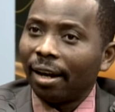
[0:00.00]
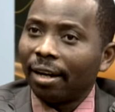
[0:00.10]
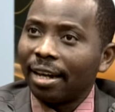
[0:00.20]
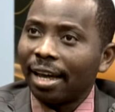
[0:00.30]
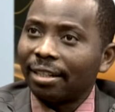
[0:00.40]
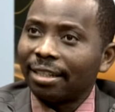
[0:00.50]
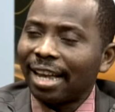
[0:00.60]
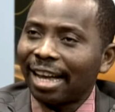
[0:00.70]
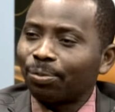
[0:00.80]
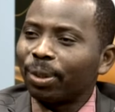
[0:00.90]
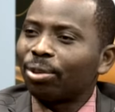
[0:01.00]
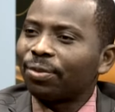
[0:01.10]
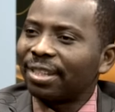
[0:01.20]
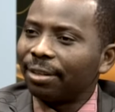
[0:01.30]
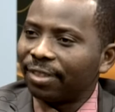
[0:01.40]
There, there's an aspect
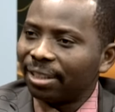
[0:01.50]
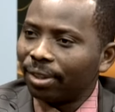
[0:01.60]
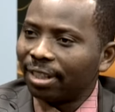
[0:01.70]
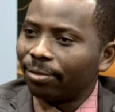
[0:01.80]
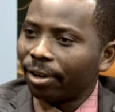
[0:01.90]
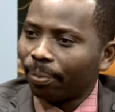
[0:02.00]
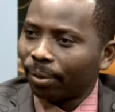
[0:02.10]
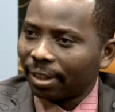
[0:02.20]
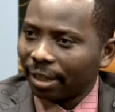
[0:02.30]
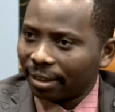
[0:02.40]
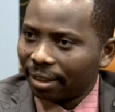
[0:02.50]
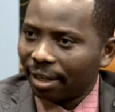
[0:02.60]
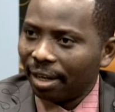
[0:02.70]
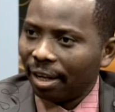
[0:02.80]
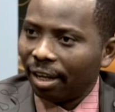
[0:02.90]
of safety, which is very important.
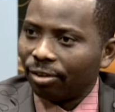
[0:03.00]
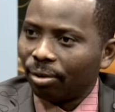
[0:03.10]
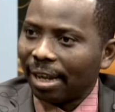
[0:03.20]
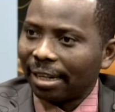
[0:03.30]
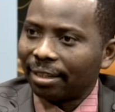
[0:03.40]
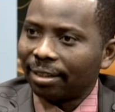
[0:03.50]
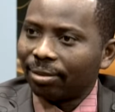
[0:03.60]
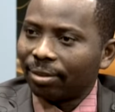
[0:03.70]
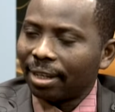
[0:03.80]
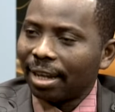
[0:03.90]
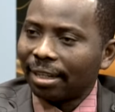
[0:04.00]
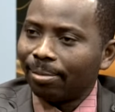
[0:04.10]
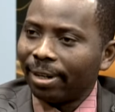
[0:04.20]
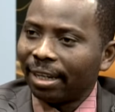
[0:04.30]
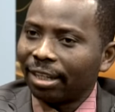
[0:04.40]
So that is to say that
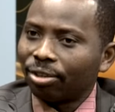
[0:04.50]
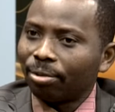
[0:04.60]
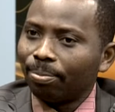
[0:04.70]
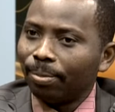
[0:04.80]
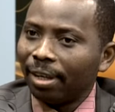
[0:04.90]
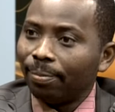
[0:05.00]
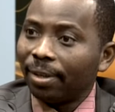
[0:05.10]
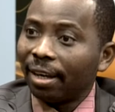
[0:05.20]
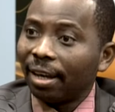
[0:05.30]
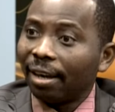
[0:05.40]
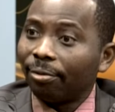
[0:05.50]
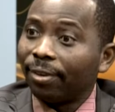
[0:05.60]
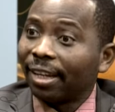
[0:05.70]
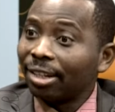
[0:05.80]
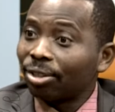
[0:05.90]
the medication may be
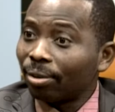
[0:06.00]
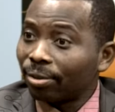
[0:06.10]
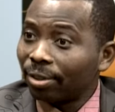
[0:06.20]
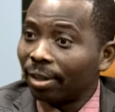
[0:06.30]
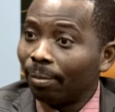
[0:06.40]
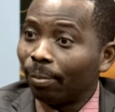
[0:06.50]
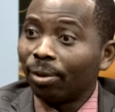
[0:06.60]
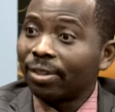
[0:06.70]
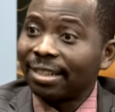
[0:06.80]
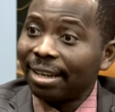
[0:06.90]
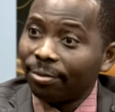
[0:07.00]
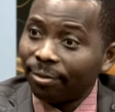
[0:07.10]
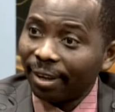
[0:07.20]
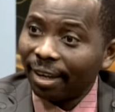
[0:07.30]
efficacious, but not safe.